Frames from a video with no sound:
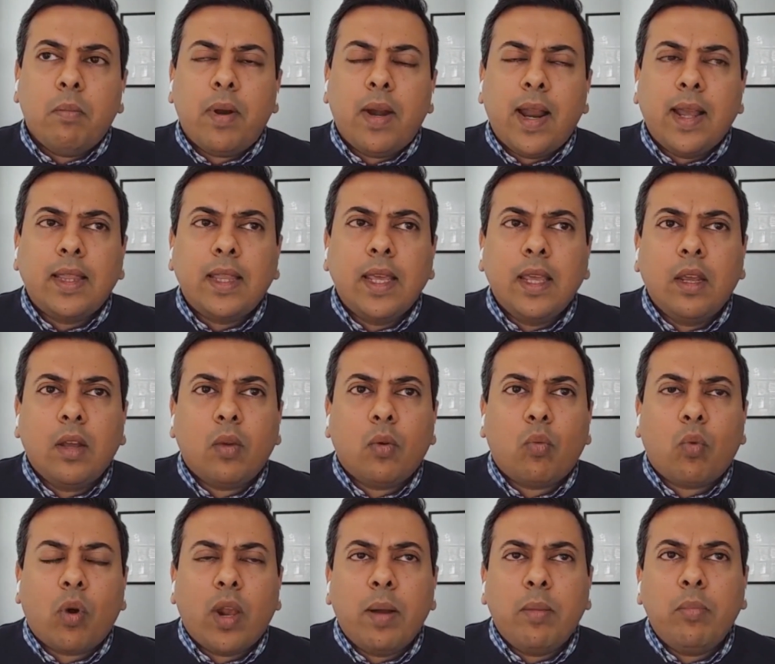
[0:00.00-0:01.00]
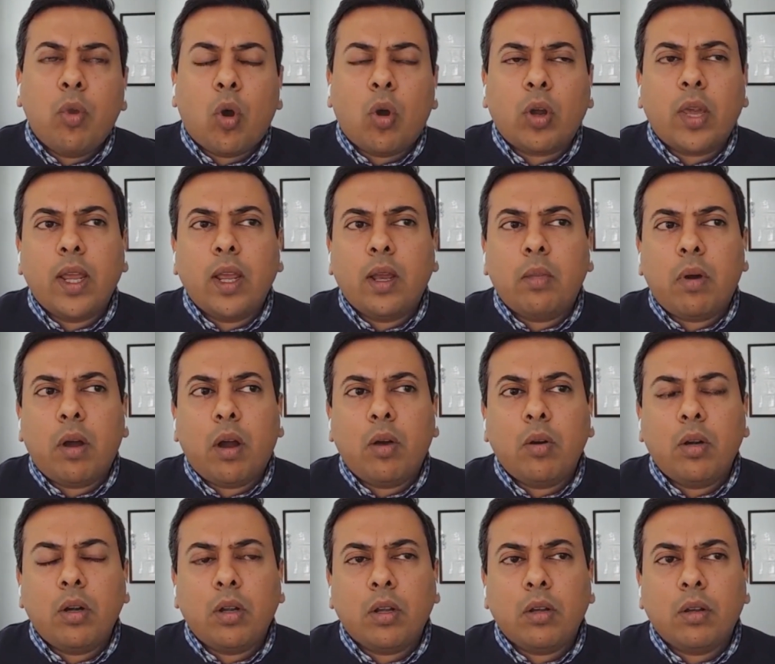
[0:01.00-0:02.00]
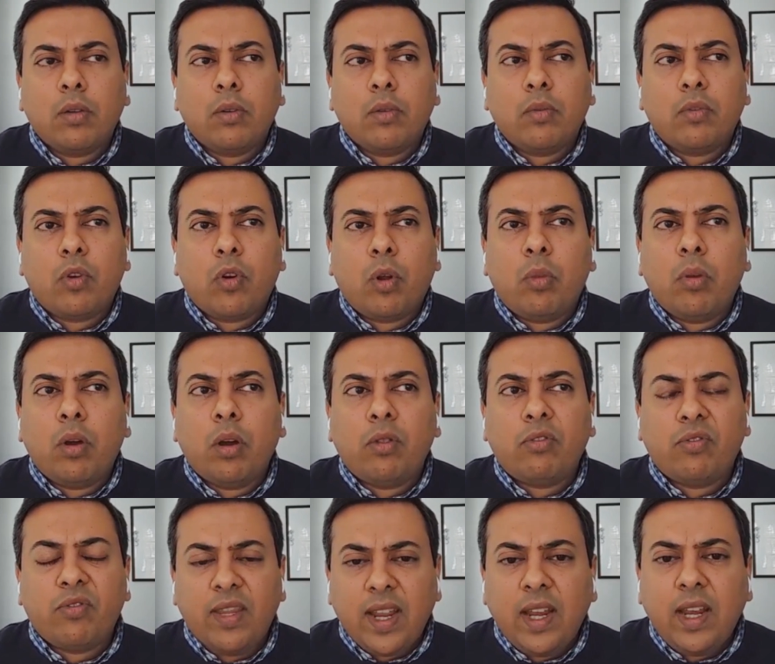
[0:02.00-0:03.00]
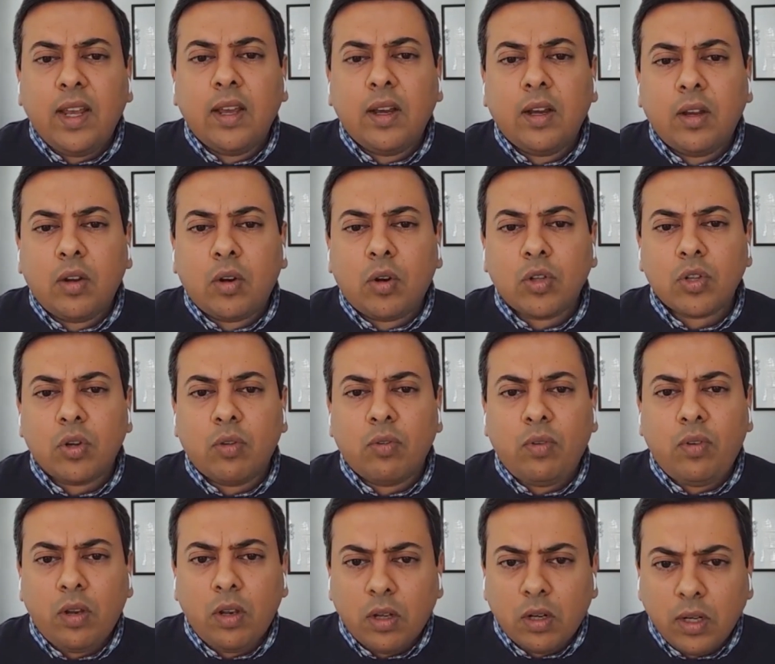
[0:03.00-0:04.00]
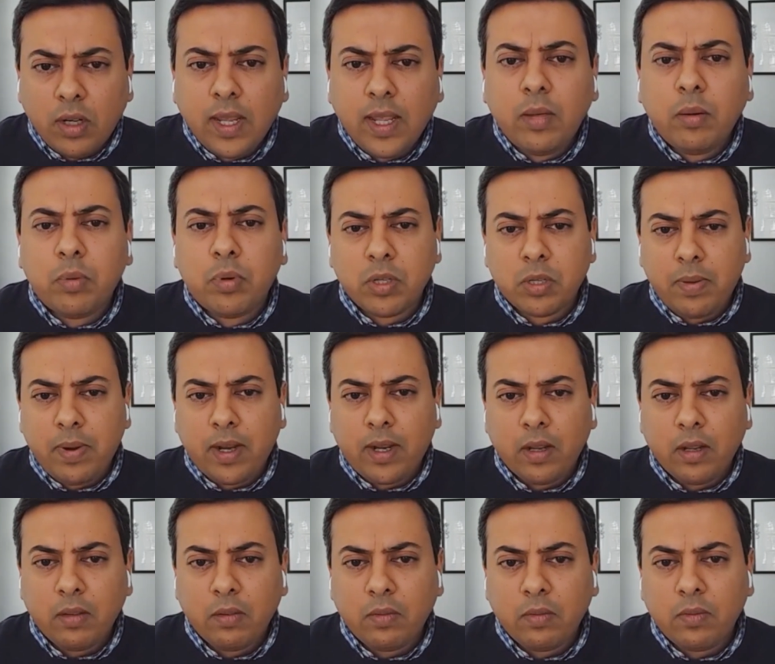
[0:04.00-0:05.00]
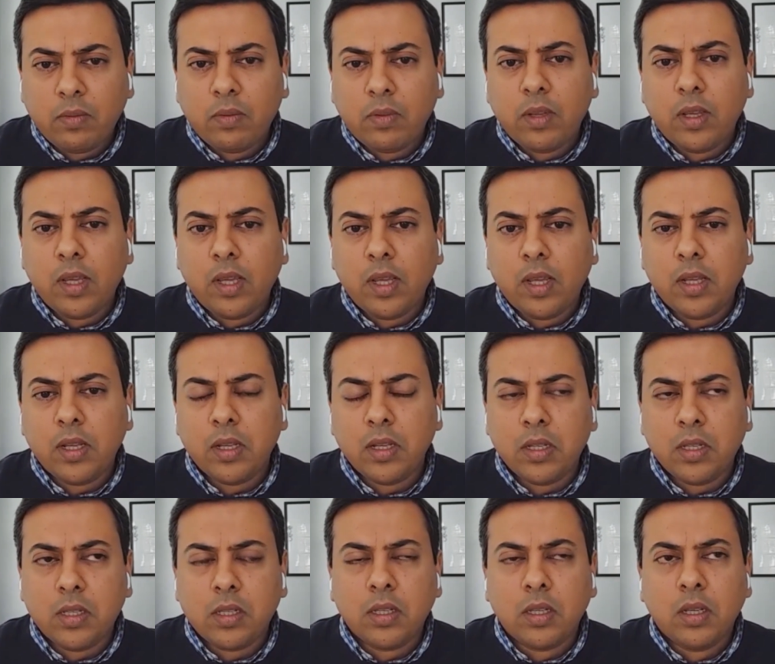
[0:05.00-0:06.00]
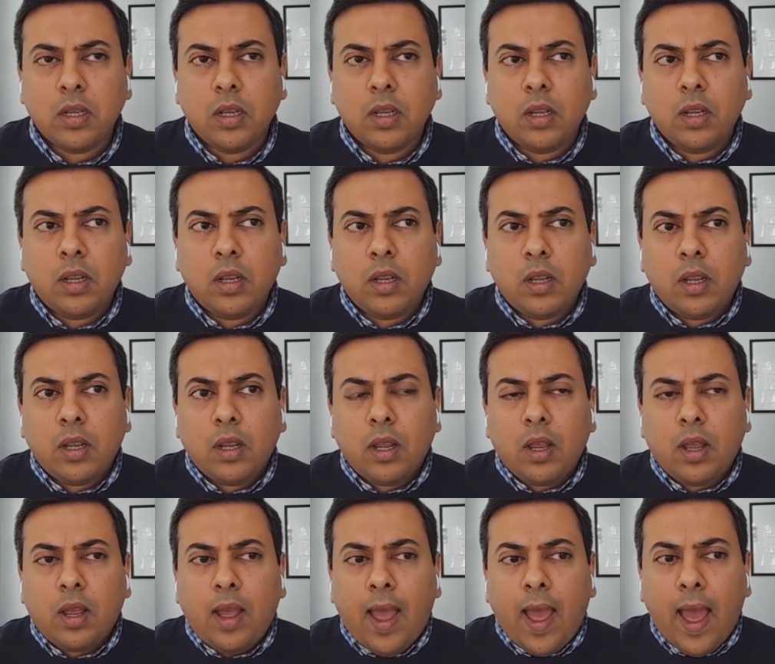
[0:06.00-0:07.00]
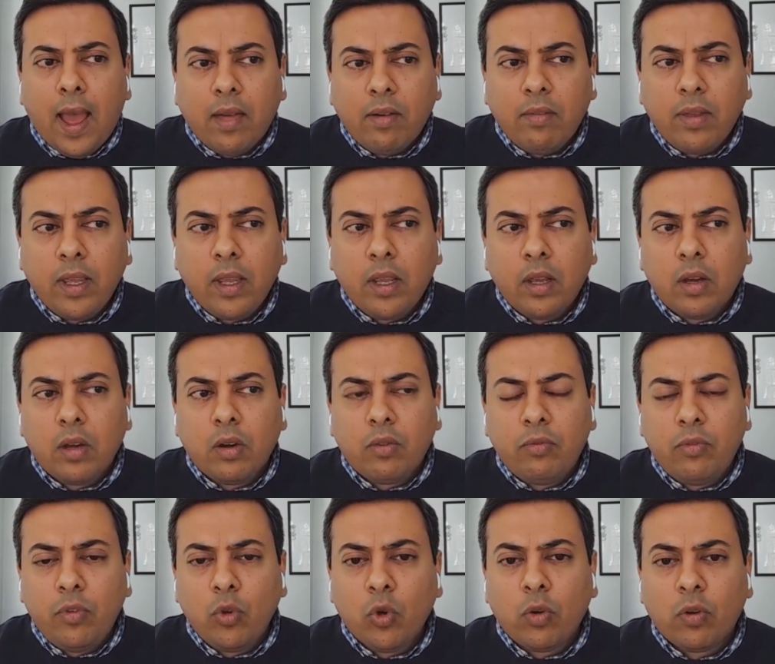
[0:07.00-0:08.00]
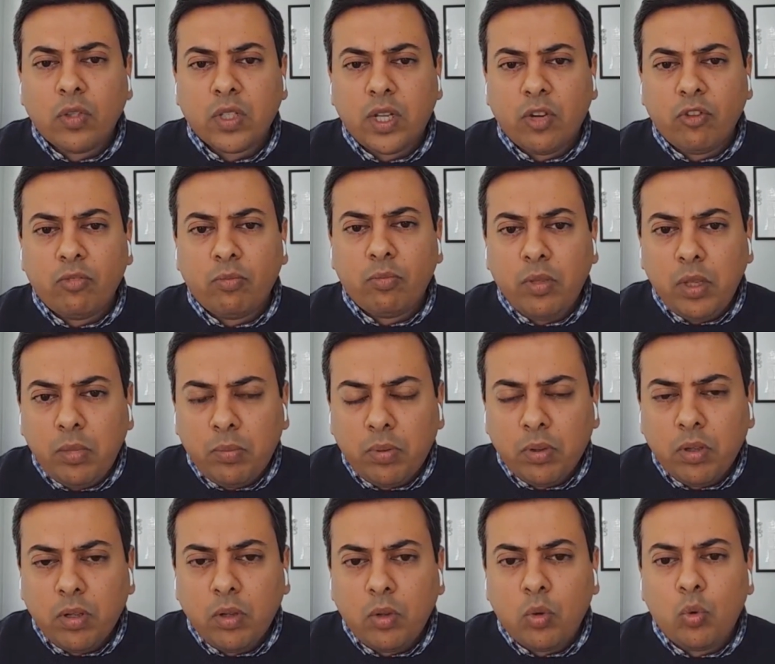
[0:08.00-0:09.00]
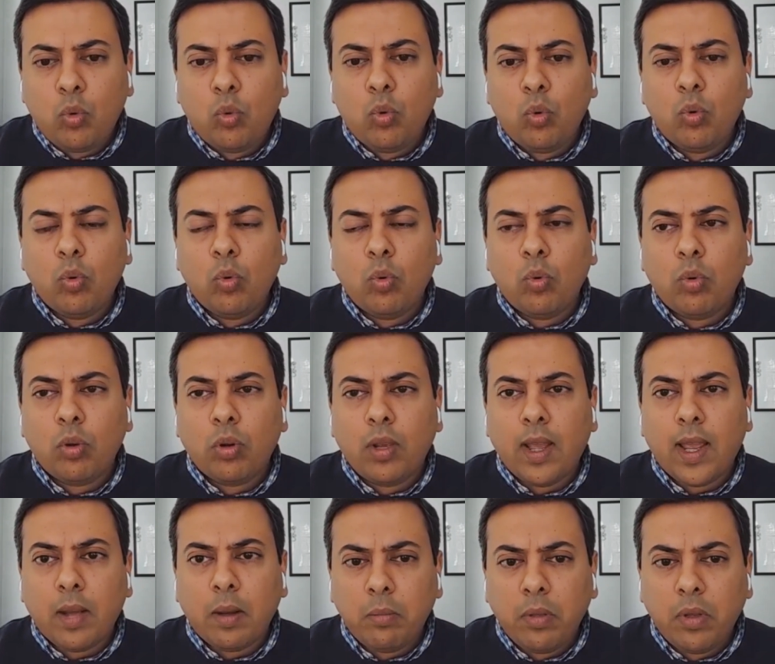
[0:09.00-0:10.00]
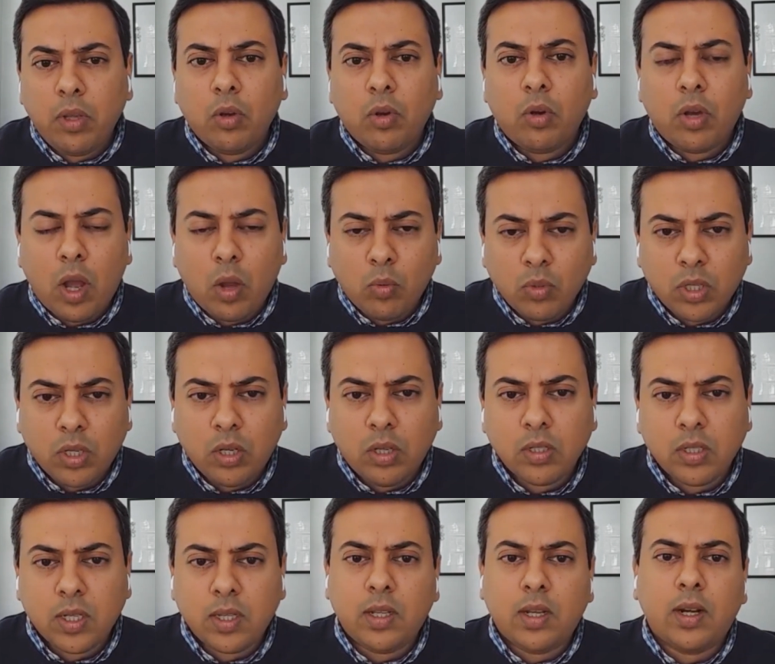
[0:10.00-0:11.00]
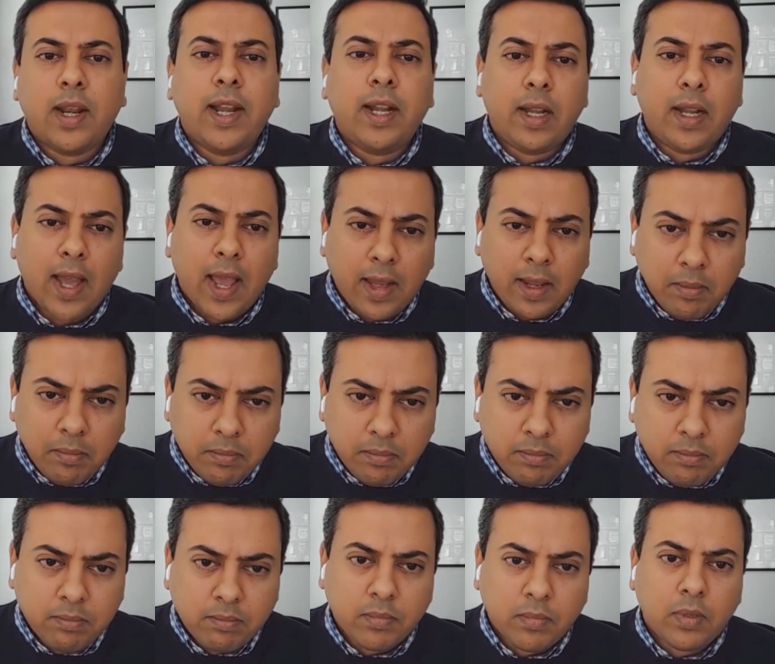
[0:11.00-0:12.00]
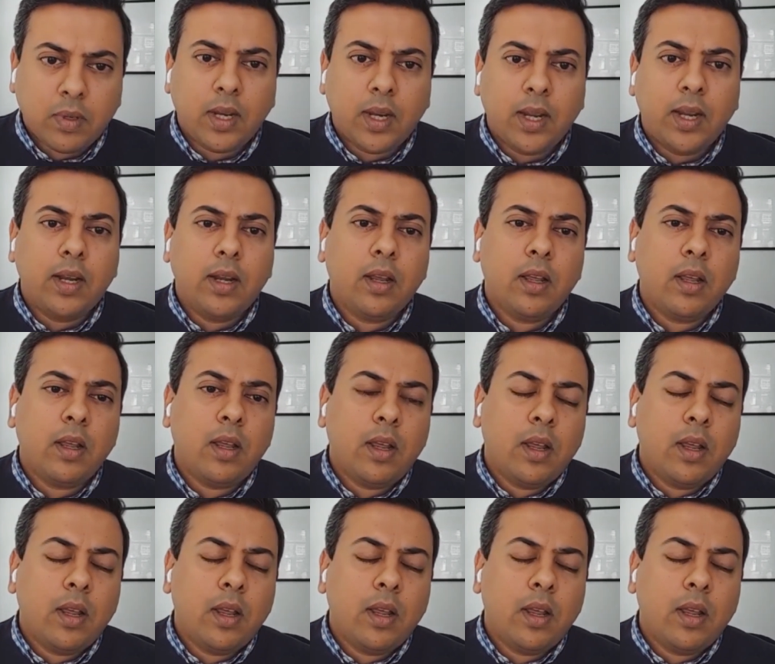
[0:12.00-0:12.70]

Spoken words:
But I think what I'm talking about from a failure or sort of learning perspective is having a view of set of people who can be your counselors at the right time, right?